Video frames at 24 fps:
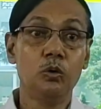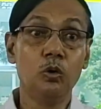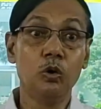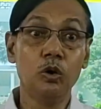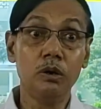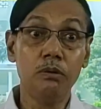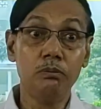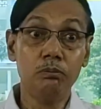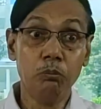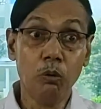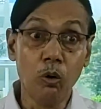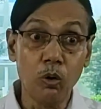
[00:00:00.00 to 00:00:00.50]

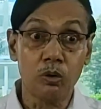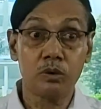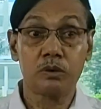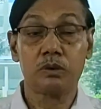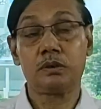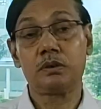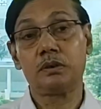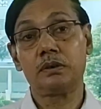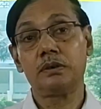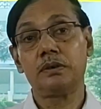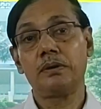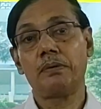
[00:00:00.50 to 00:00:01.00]
good
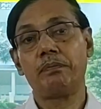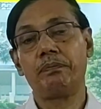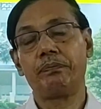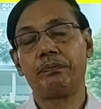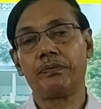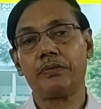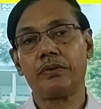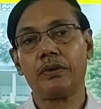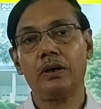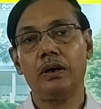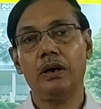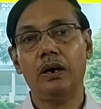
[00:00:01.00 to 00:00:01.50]
books
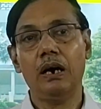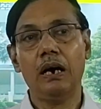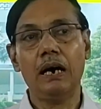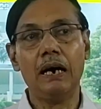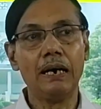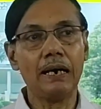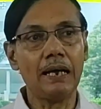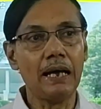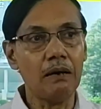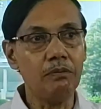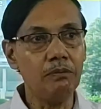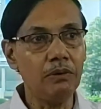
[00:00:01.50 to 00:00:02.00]

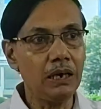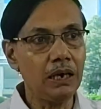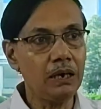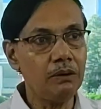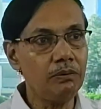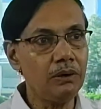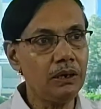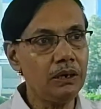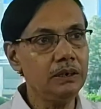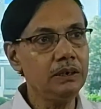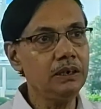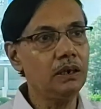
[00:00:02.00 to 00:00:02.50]
are
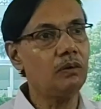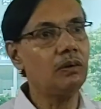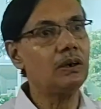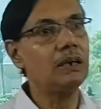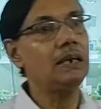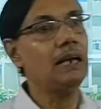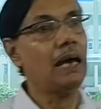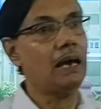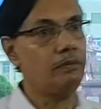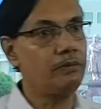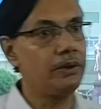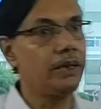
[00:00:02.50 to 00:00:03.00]
available in
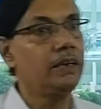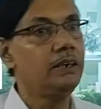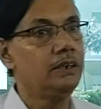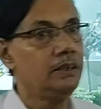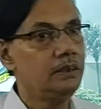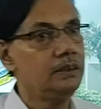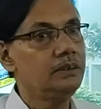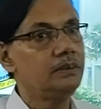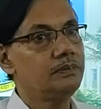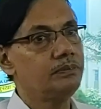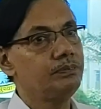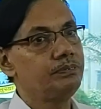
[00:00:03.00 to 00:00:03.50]
our
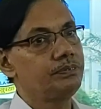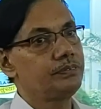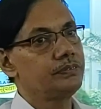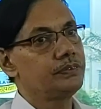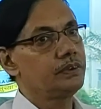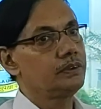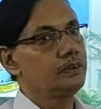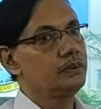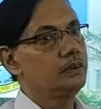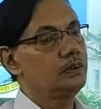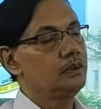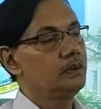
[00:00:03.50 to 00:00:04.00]
library.
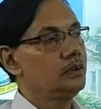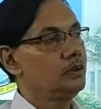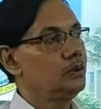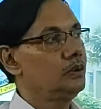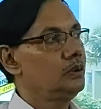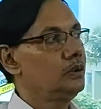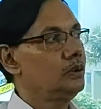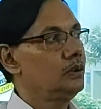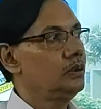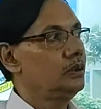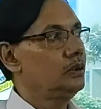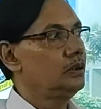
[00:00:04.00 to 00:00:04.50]

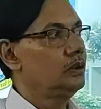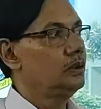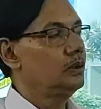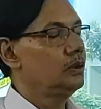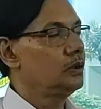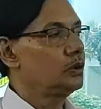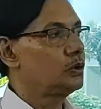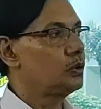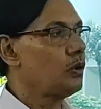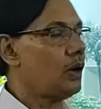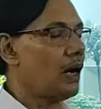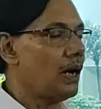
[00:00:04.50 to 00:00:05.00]

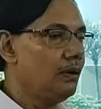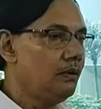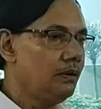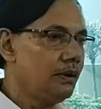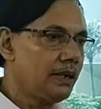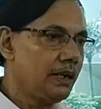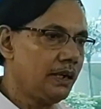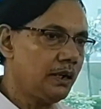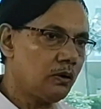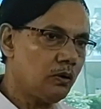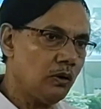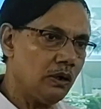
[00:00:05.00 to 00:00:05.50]
So I
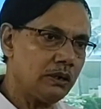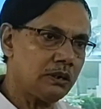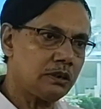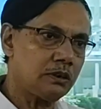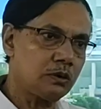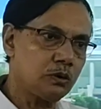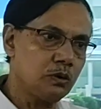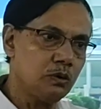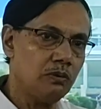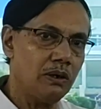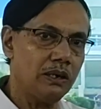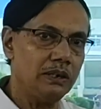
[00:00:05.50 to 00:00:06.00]
will
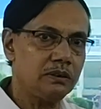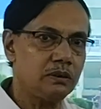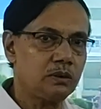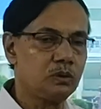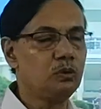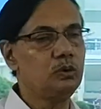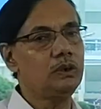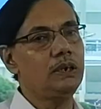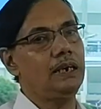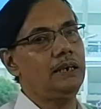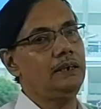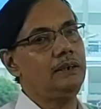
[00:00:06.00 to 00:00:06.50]
request to my
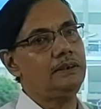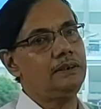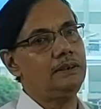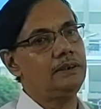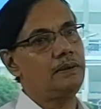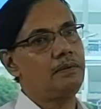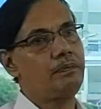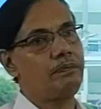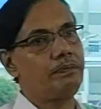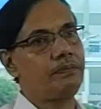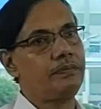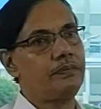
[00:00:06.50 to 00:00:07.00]

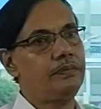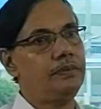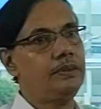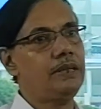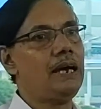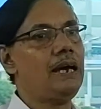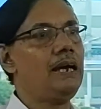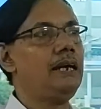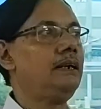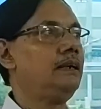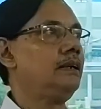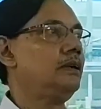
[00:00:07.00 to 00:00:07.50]
student
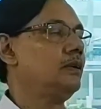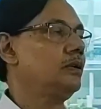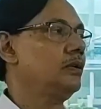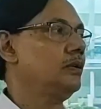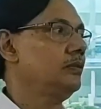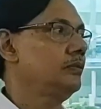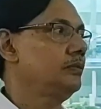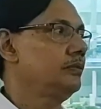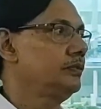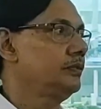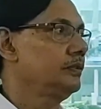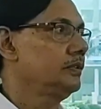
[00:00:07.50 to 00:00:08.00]

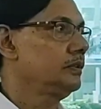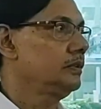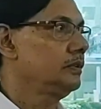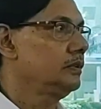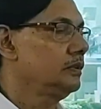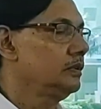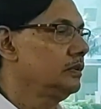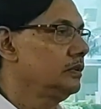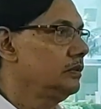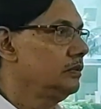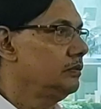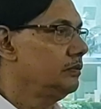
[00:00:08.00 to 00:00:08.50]
that
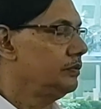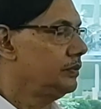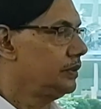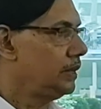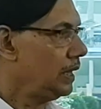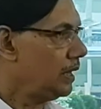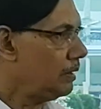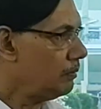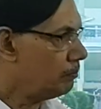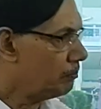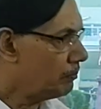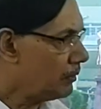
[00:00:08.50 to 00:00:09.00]

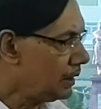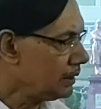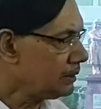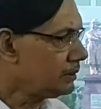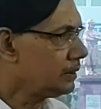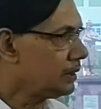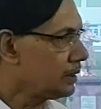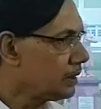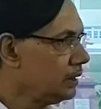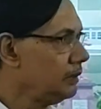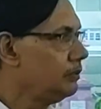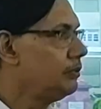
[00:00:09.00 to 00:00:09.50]
they
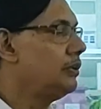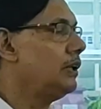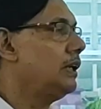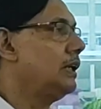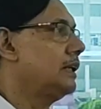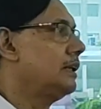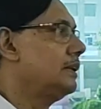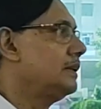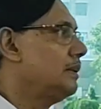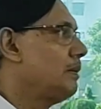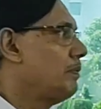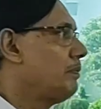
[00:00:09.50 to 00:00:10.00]
must
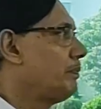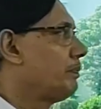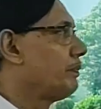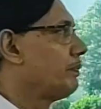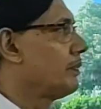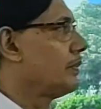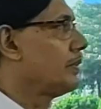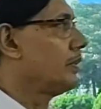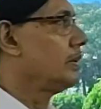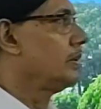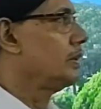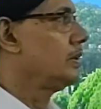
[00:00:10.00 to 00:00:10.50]
refer
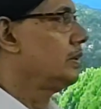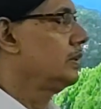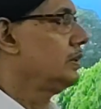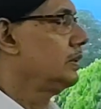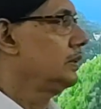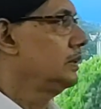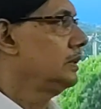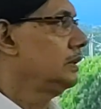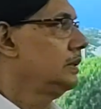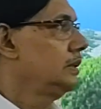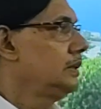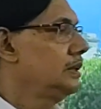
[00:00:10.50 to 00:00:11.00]

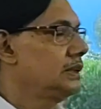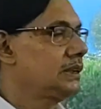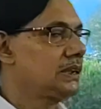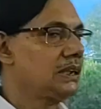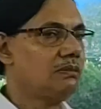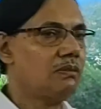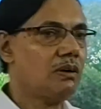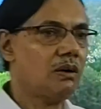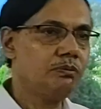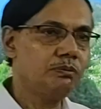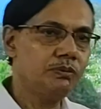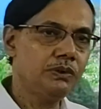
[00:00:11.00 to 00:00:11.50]

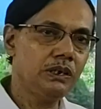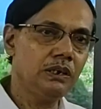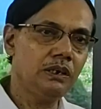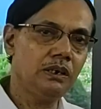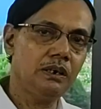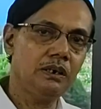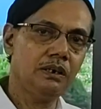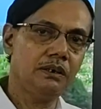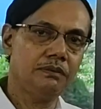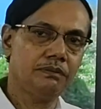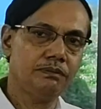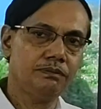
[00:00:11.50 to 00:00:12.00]
some of
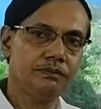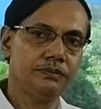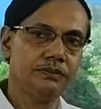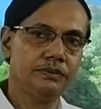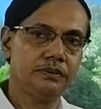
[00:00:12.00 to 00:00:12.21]
the